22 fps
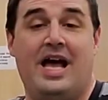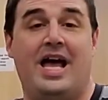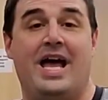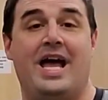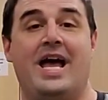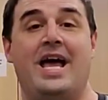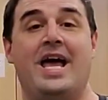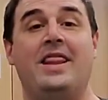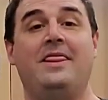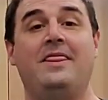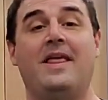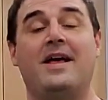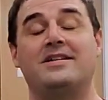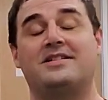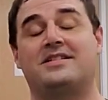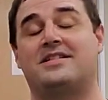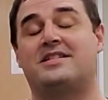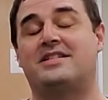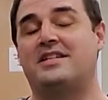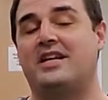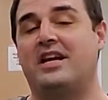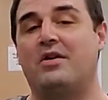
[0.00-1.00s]
and let's
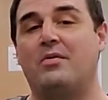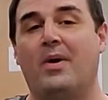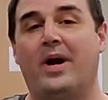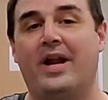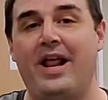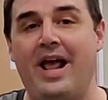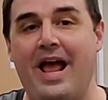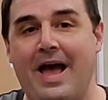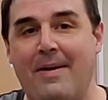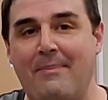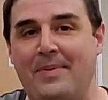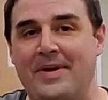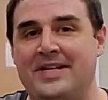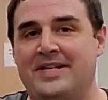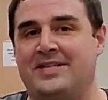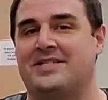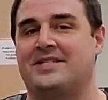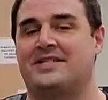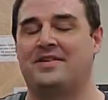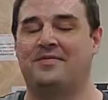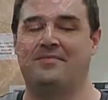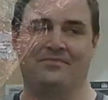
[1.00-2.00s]
see what
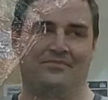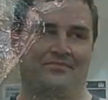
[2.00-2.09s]
happens.